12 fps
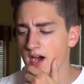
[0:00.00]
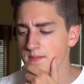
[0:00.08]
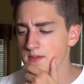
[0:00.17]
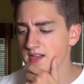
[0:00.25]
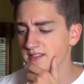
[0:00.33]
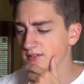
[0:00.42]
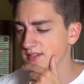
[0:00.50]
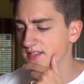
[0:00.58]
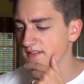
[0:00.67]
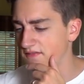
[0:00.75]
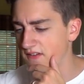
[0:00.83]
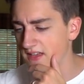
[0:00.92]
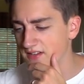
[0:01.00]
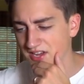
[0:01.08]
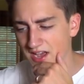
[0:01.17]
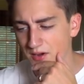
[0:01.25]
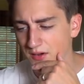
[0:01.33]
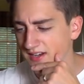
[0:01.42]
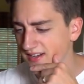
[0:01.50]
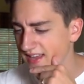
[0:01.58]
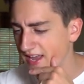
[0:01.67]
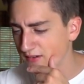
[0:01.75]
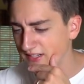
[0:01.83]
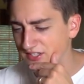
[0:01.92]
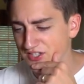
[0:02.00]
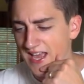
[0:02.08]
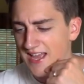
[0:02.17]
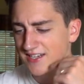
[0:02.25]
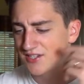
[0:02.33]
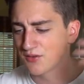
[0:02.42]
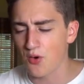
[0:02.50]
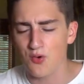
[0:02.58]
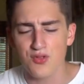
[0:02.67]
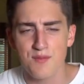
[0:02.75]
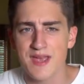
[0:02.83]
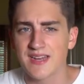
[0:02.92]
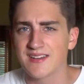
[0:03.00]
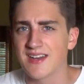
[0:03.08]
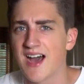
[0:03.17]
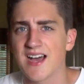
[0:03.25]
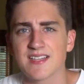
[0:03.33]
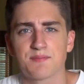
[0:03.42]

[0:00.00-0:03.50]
Seinfeld made sure that his joke did not become especially